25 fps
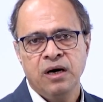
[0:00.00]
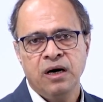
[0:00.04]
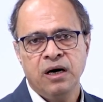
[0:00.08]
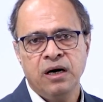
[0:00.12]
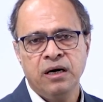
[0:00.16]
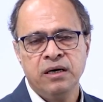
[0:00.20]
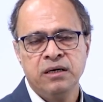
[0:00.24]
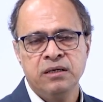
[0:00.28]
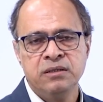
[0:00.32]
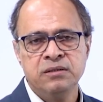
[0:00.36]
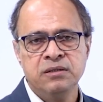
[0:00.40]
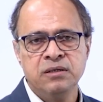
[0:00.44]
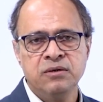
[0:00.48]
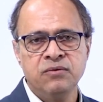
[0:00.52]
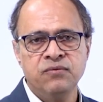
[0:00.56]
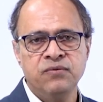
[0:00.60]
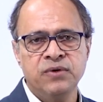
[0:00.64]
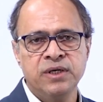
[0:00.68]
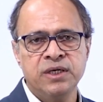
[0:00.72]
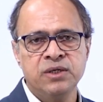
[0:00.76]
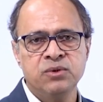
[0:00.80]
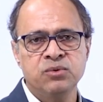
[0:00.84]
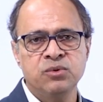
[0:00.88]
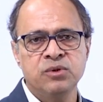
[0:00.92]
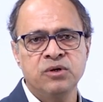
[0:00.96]
Another
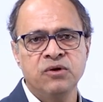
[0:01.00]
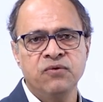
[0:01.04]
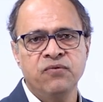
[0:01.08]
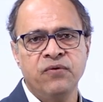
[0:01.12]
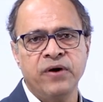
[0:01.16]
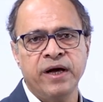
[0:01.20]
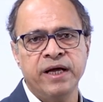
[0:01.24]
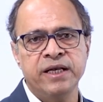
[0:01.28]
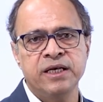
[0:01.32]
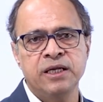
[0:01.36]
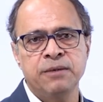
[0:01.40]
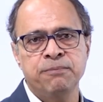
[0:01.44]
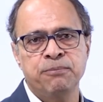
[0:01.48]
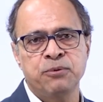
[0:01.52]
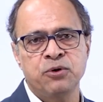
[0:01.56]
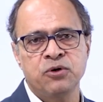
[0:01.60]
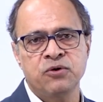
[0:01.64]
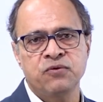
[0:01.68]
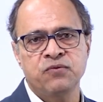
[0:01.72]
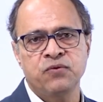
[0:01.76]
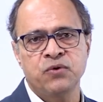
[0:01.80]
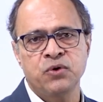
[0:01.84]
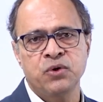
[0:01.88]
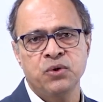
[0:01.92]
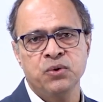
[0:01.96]
way to define a
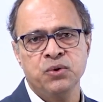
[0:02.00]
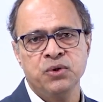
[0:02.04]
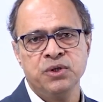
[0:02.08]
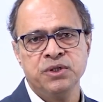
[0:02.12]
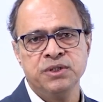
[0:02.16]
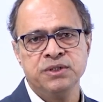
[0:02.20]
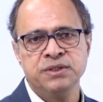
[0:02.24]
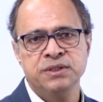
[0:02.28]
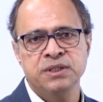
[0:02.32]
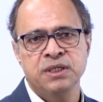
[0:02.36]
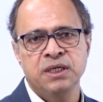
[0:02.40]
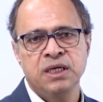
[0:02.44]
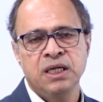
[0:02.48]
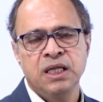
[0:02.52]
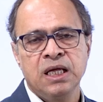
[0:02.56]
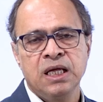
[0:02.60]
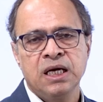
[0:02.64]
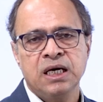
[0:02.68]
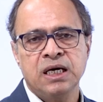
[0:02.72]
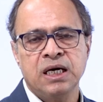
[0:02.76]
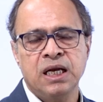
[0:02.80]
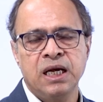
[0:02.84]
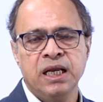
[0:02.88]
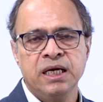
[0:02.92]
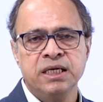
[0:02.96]
portfolio is
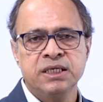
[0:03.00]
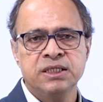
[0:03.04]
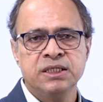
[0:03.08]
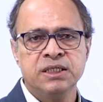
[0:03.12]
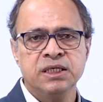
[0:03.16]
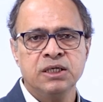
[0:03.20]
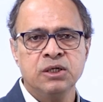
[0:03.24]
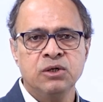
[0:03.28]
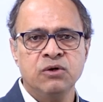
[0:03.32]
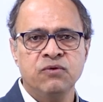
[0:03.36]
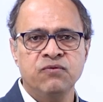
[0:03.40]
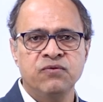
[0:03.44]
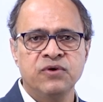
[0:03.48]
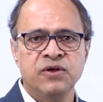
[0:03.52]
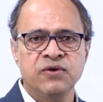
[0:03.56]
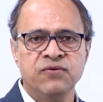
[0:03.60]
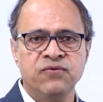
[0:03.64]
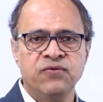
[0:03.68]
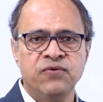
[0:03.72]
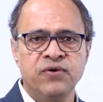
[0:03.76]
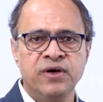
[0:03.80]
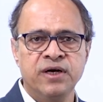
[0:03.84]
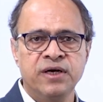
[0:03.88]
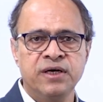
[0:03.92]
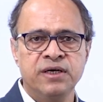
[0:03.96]
collection of
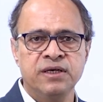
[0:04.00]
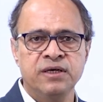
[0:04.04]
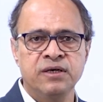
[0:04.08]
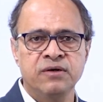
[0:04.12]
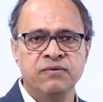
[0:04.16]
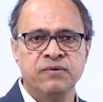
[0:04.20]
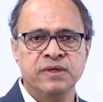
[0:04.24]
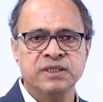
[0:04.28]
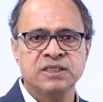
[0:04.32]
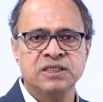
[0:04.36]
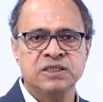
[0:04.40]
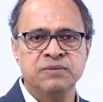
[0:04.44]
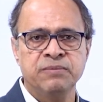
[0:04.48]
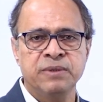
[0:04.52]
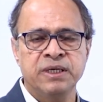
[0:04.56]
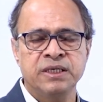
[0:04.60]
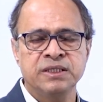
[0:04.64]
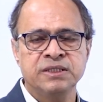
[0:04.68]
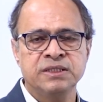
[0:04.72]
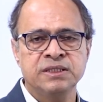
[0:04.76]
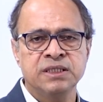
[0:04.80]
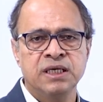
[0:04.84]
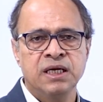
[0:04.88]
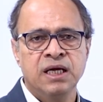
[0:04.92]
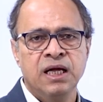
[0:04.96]
different
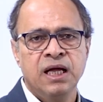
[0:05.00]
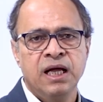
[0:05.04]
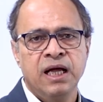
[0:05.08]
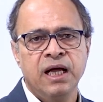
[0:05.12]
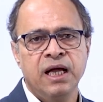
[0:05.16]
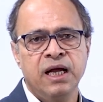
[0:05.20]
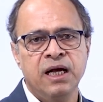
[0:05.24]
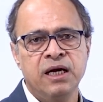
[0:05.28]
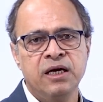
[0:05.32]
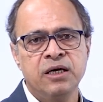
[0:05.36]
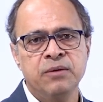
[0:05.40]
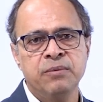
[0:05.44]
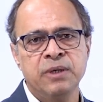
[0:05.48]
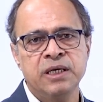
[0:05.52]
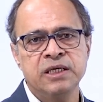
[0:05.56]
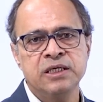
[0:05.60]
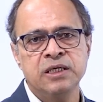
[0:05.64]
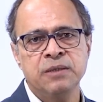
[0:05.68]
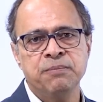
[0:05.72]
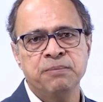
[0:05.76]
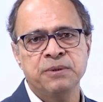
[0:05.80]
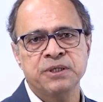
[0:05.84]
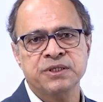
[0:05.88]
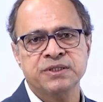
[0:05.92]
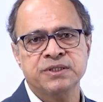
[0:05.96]
investments held by a
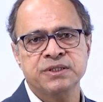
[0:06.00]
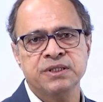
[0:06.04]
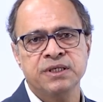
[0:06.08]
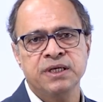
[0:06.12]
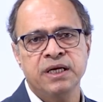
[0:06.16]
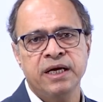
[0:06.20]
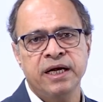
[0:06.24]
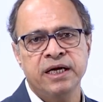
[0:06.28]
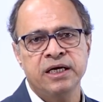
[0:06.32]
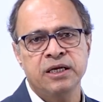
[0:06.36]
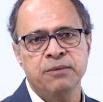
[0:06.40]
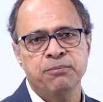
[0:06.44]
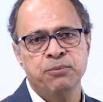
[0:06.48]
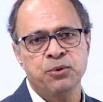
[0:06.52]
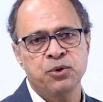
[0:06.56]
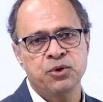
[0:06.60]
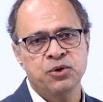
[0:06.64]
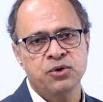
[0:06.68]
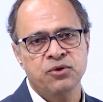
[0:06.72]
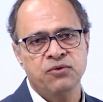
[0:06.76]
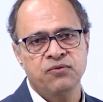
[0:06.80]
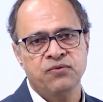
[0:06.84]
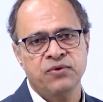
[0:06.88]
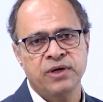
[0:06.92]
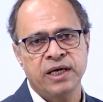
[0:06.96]
person at a
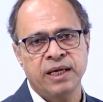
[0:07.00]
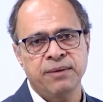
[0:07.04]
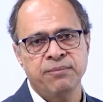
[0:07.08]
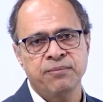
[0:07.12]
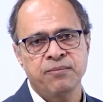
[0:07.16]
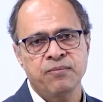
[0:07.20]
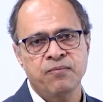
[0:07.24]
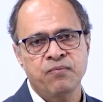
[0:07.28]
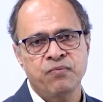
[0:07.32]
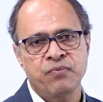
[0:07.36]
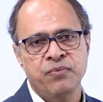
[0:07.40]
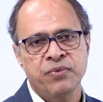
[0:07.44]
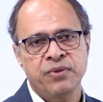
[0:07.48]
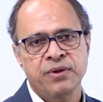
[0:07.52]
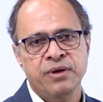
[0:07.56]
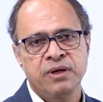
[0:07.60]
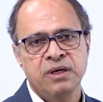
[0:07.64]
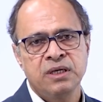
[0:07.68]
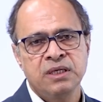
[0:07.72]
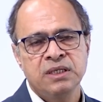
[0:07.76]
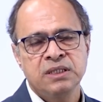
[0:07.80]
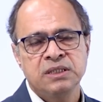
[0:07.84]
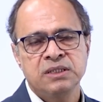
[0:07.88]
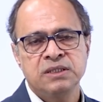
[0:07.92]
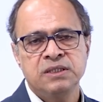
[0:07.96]
point of time.
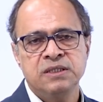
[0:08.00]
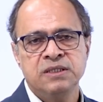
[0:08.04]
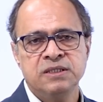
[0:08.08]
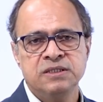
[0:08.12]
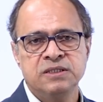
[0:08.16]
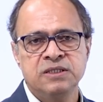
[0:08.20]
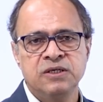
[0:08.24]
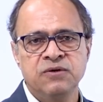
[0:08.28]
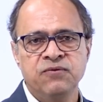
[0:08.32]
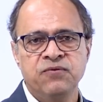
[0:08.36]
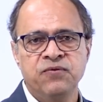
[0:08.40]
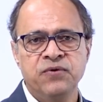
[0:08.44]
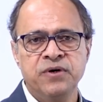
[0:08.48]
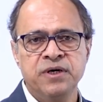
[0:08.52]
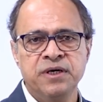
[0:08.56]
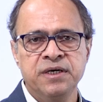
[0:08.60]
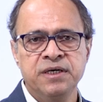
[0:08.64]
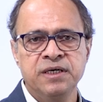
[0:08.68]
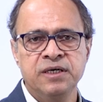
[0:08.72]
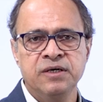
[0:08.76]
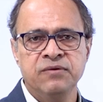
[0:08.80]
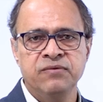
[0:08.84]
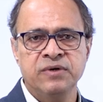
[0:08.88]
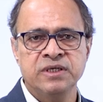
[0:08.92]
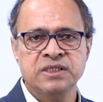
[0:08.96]
These different
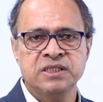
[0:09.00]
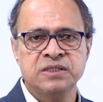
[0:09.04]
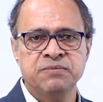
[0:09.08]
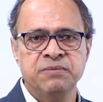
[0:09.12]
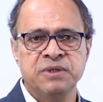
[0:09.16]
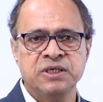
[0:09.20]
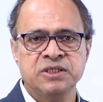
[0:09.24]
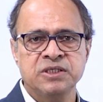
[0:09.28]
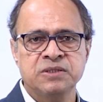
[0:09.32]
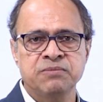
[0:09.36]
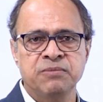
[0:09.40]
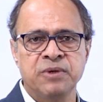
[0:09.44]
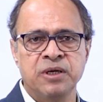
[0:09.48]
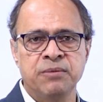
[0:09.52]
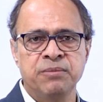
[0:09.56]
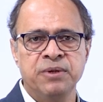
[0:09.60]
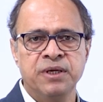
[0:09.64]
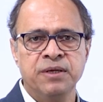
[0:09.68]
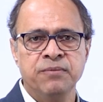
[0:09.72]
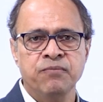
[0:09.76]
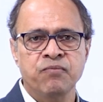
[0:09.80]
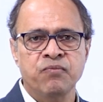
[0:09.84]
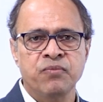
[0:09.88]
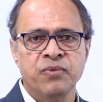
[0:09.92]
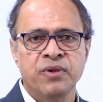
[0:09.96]
investments may
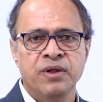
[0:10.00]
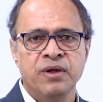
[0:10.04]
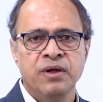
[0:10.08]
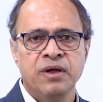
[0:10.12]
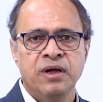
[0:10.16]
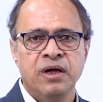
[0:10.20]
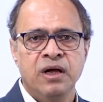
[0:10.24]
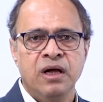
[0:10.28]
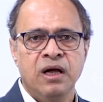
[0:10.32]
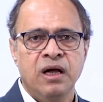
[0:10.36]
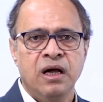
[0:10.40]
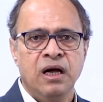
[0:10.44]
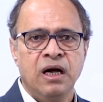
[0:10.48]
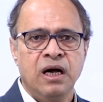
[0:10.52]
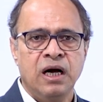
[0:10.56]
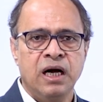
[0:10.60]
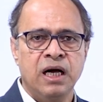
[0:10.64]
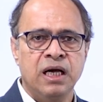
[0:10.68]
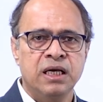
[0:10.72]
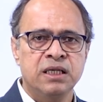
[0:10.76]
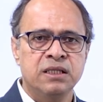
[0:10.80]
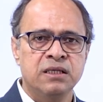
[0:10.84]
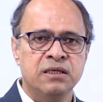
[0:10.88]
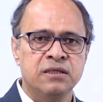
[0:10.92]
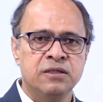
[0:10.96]
be
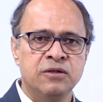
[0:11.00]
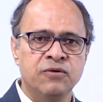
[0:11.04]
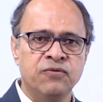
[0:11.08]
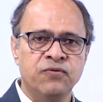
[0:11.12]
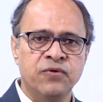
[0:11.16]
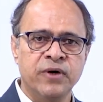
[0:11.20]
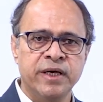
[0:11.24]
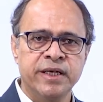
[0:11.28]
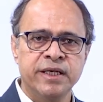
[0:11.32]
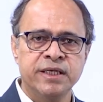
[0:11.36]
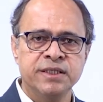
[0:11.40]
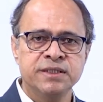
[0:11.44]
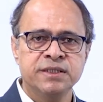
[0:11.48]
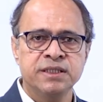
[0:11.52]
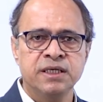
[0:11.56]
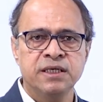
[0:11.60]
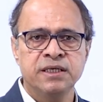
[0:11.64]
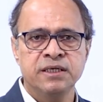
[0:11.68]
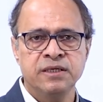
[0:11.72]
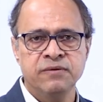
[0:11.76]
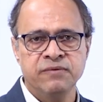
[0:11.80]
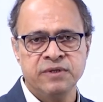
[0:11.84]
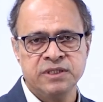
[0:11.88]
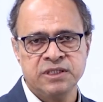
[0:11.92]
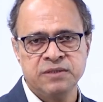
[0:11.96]
either the financial
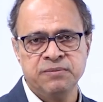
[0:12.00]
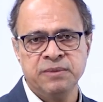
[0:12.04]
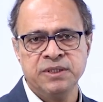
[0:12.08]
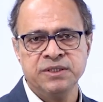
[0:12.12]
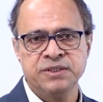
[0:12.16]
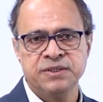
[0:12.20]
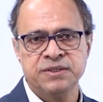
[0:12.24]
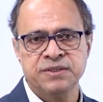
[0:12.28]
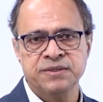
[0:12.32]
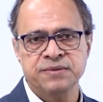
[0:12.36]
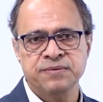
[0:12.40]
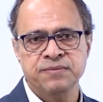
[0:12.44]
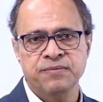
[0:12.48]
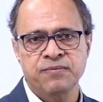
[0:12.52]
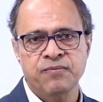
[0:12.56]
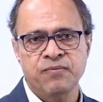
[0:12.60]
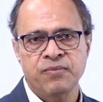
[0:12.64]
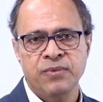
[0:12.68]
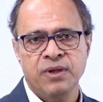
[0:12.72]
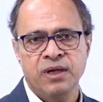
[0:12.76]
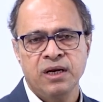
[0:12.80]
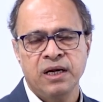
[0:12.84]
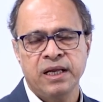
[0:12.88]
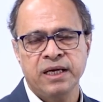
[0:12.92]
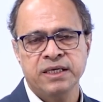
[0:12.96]
investments
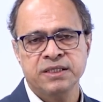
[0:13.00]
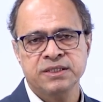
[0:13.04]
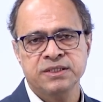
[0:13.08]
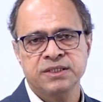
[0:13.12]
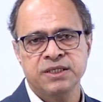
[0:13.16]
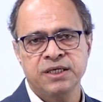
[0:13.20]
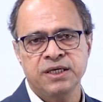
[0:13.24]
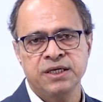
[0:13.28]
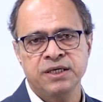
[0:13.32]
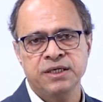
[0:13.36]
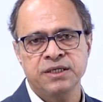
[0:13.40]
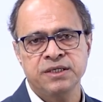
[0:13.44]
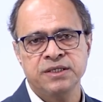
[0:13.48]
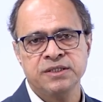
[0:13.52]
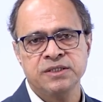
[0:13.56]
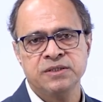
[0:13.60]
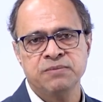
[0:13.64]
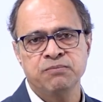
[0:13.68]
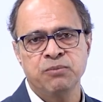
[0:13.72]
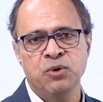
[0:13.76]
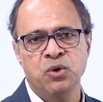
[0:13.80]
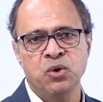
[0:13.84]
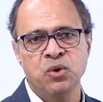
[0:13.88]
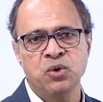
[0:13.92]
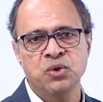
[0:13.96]
like shares,
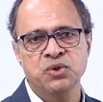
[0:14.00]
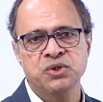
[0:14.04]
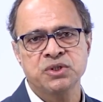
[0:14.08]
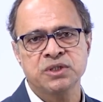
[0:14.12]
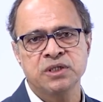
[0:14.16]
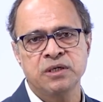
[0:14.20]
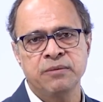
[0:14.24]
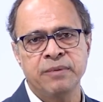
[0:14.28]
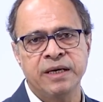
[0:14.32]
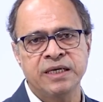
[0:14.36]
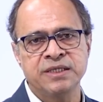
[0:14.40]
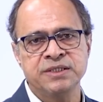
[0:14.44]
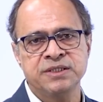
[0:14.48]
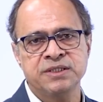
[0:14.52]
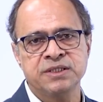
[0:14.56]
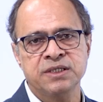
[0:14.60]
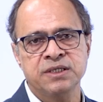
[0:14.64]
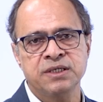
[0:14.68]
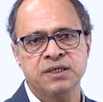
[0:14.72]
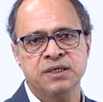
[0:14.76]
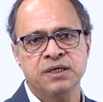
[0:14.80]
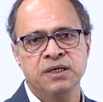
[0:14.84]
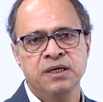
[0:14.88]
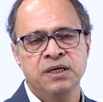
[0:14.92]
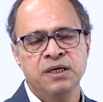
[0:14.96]
bonds,
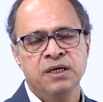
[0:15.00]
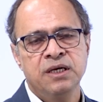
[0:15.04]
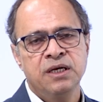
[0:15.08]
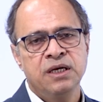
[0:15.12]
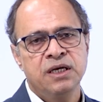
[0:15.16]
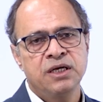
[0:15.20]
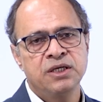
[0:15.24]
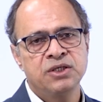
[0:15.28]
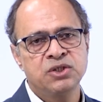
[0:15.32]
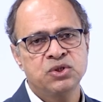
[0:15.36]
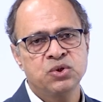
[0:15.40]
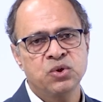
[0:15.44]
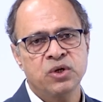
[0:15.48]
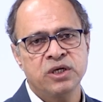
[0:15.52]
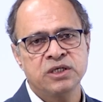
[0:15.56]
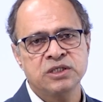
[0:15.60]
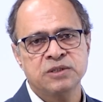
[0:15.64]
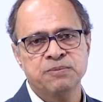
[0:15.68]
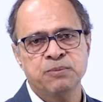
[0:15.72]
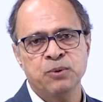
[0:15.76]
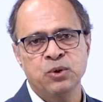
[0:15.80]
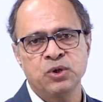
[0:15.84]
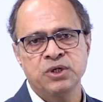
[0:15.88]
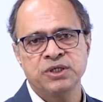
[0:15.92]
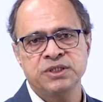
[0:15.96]
debenture, insurance
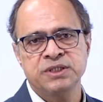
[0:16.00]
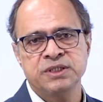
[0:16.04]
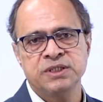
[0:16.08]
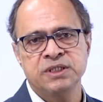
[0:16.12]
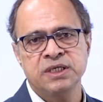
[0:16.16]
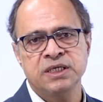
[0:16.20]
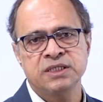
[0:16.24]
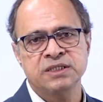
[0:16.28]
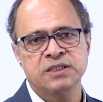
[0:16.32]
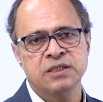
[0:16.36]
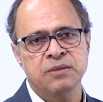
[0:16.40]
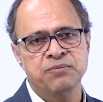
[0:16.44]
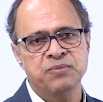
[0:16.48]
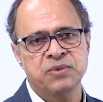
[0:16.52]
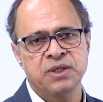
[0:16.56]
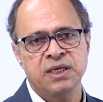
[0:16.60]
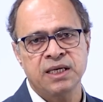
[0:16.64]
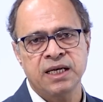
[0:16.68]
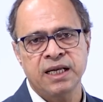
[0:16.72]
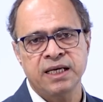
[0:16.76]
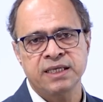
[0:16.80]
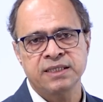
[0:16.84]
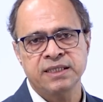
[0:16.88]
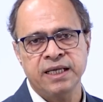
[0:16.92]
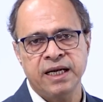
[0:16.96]
policy and something
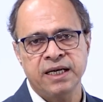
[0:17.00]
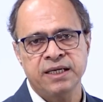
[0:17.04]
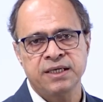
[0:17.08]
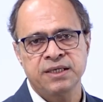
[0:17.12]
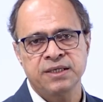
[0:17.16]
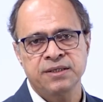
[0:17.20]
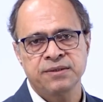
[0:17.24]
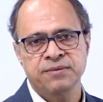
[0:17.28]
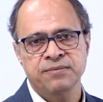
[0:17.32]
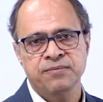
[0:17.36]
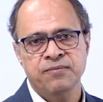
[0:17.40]
like that.